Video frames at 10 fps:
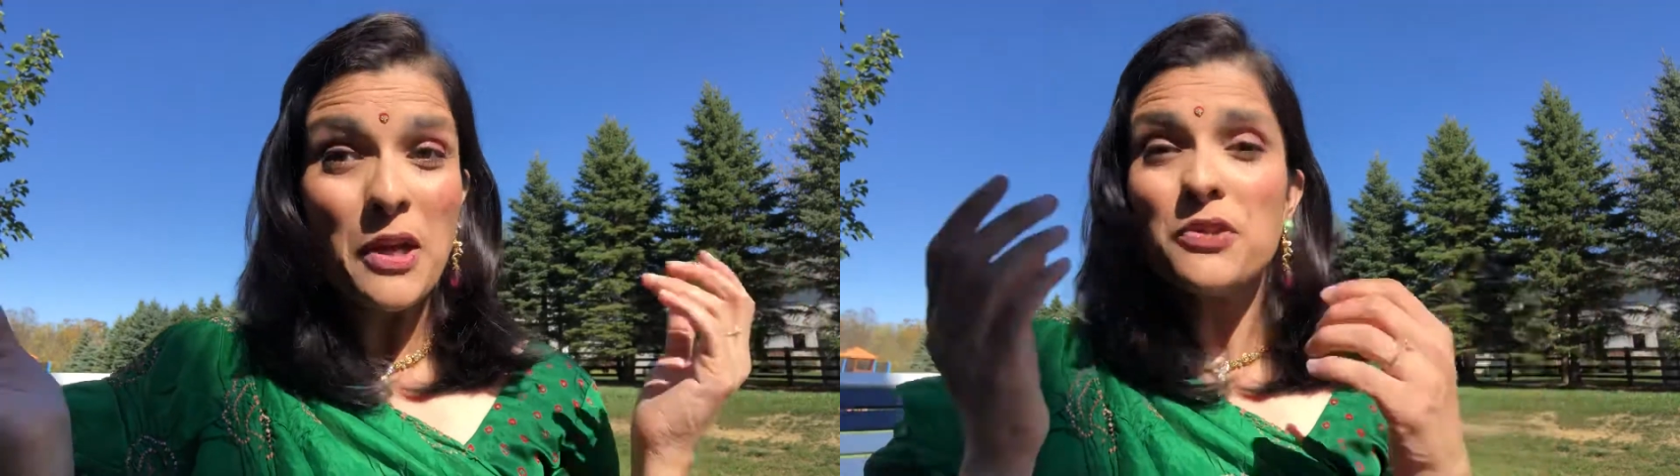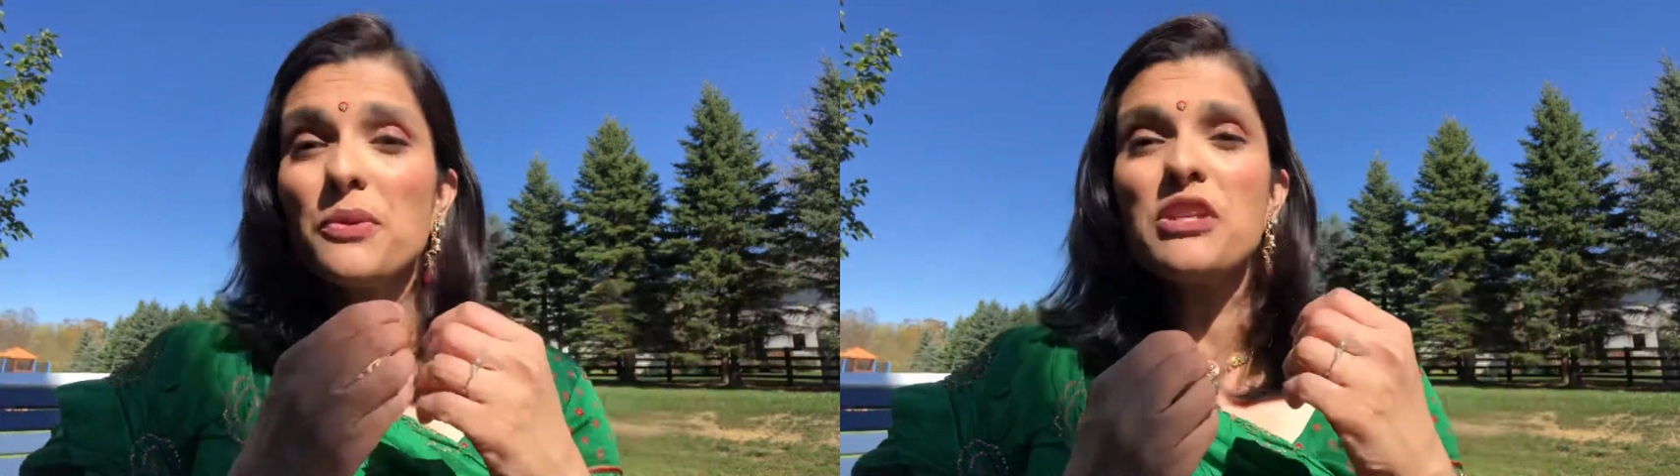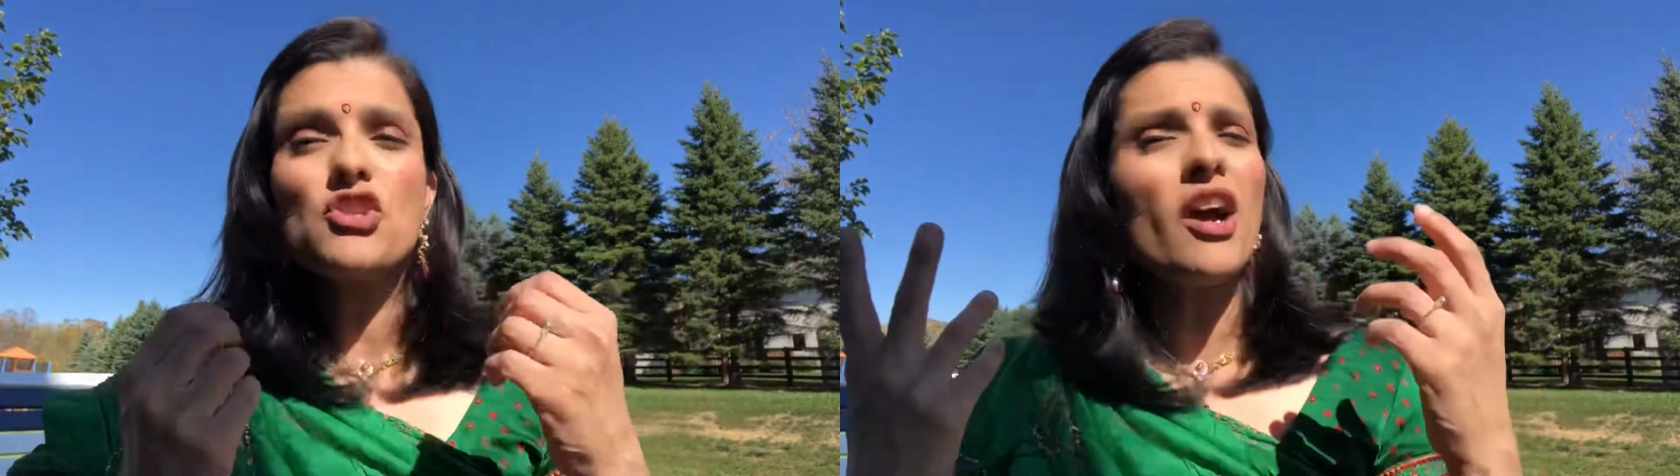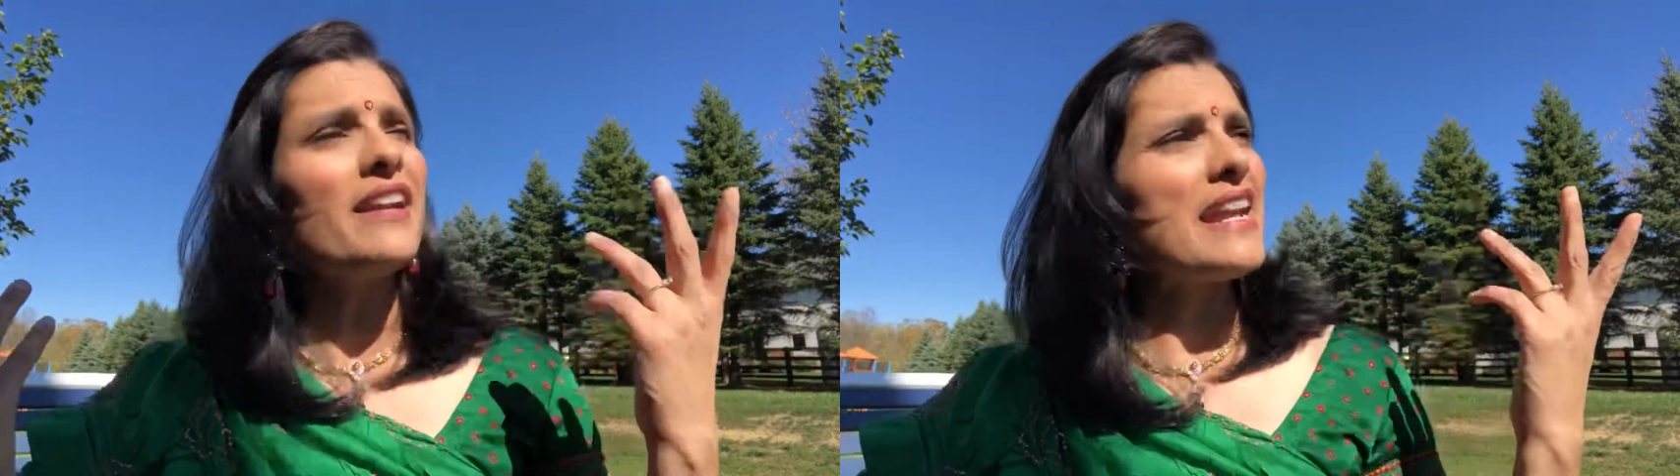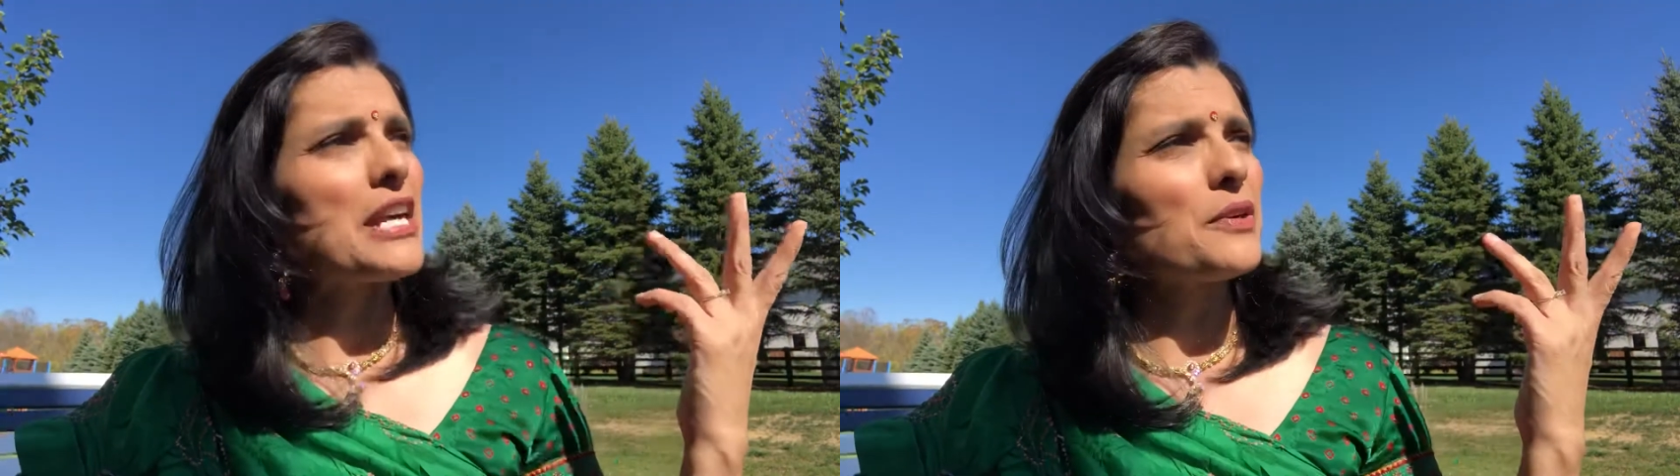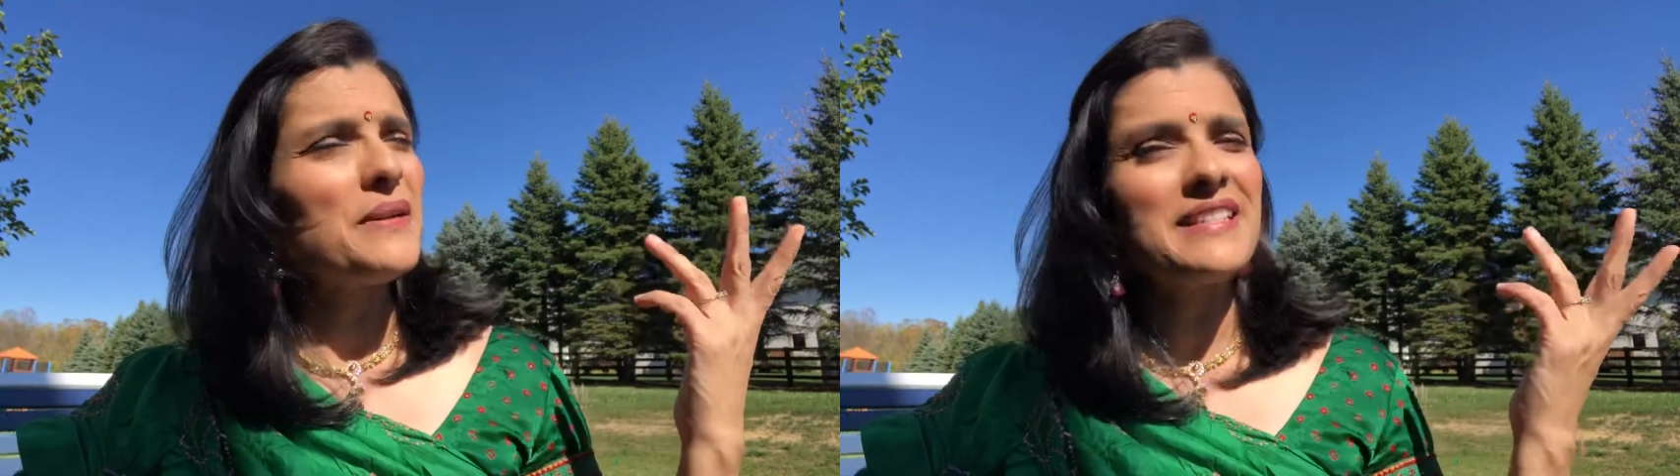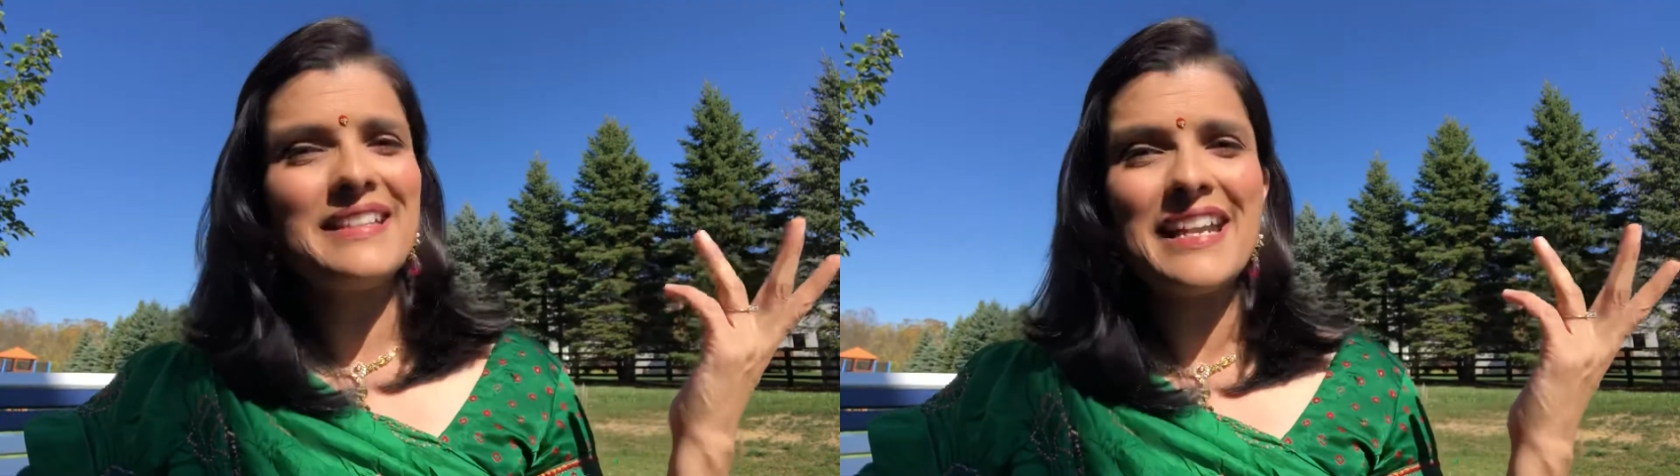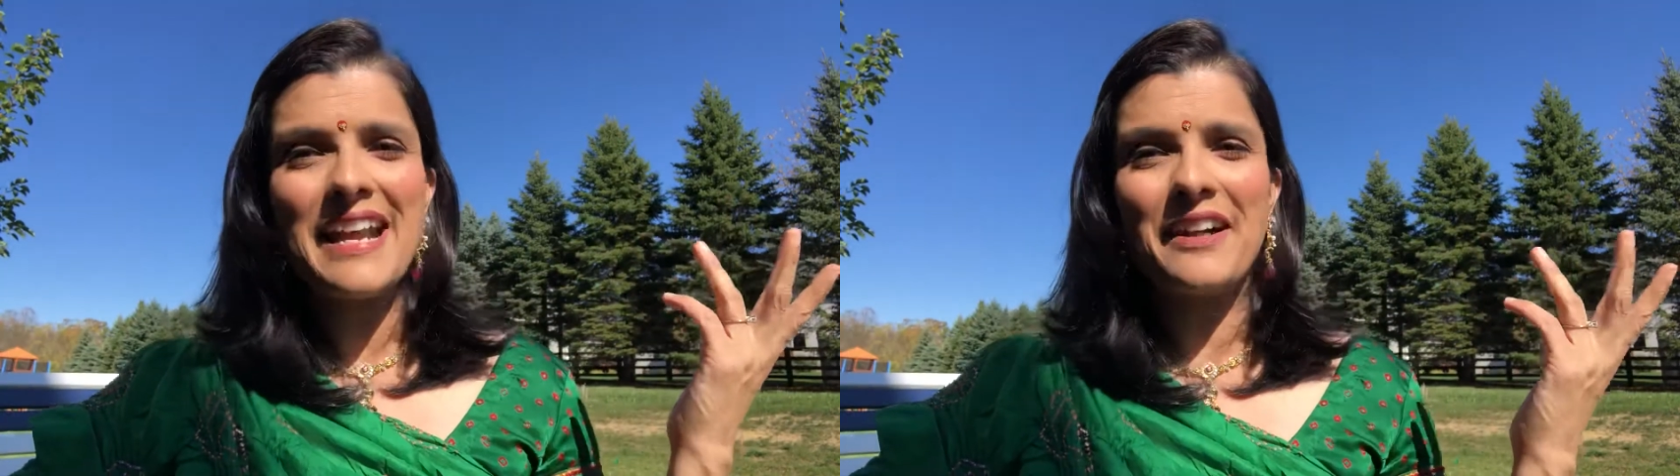So he shot an arrow into
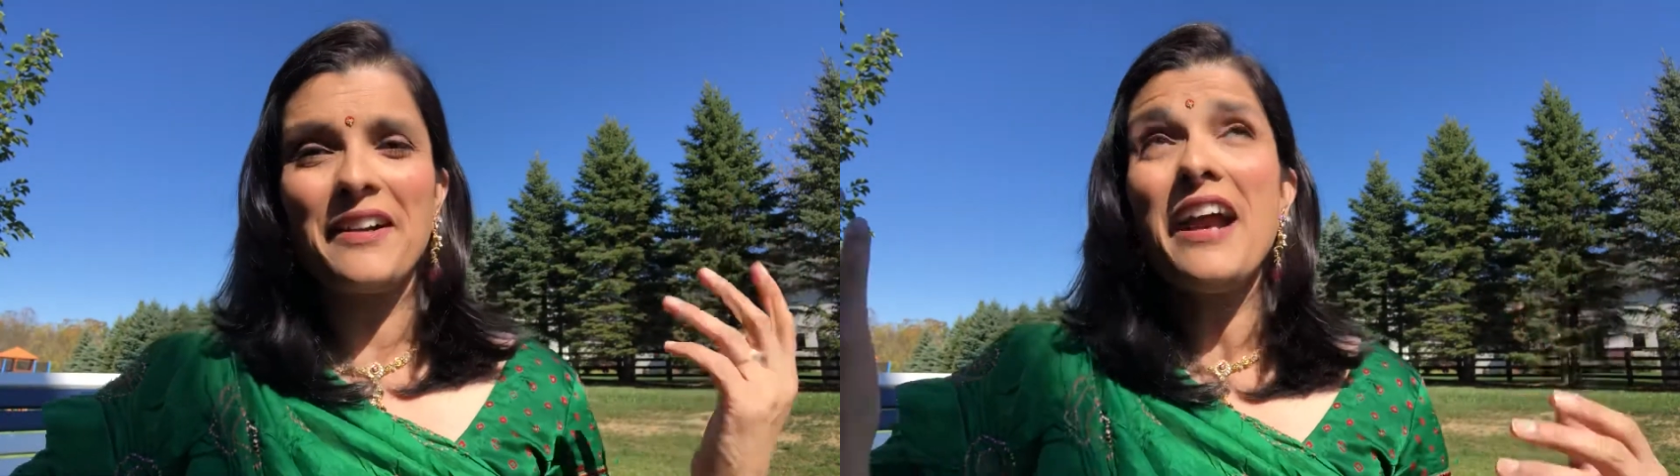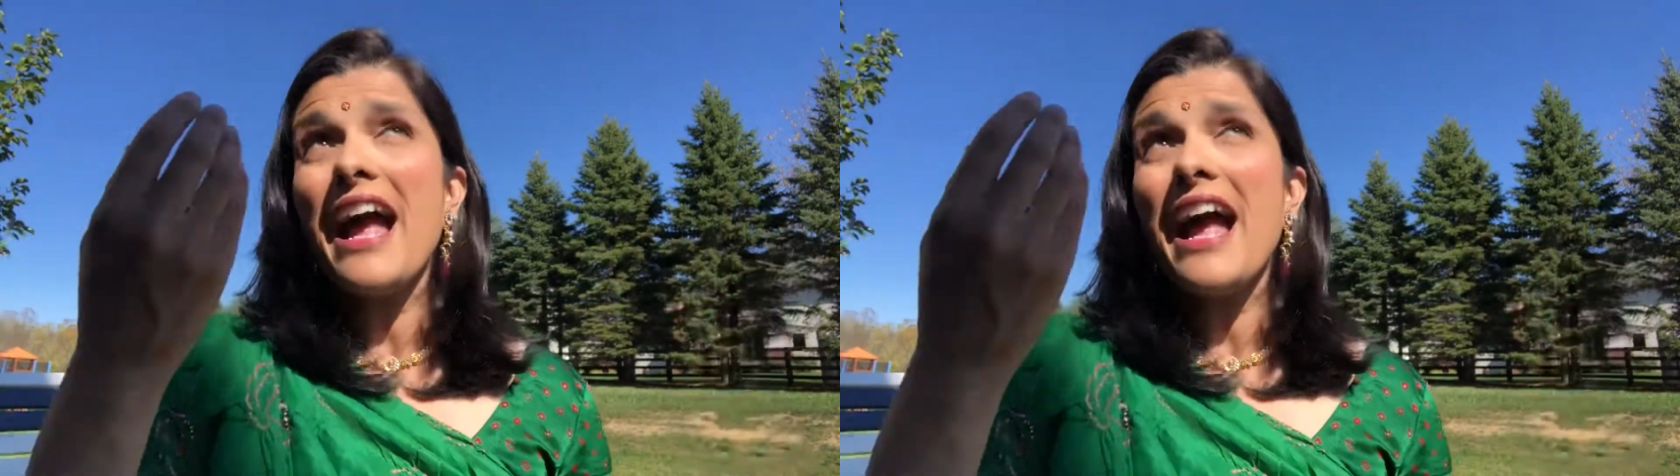the air